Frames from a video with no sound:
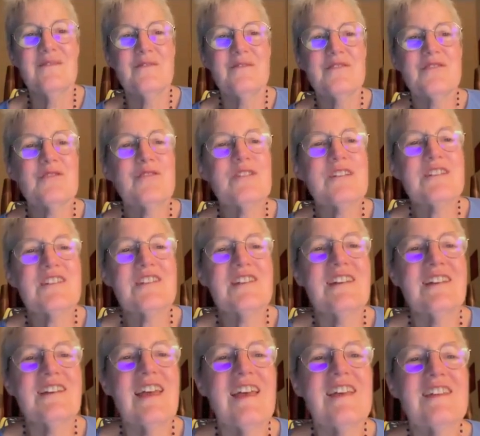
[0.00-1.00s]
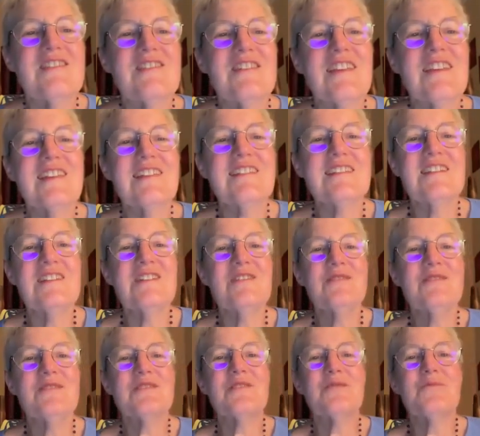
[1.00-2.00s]
For Tricia, as she
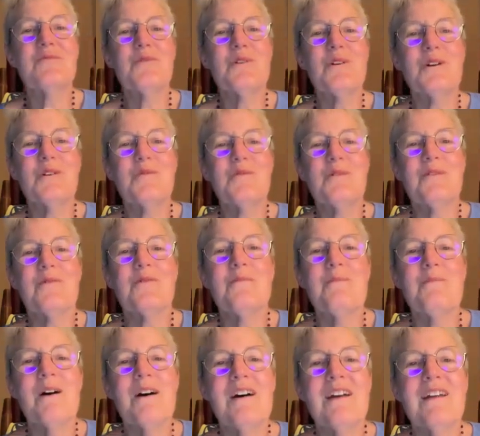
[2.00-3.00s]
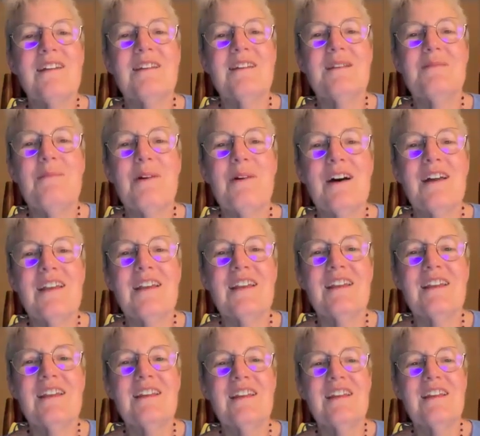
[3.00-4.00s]
continues to work with her mind and
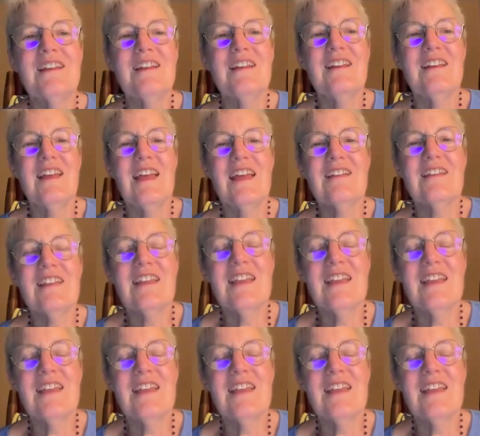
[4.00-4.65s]
body and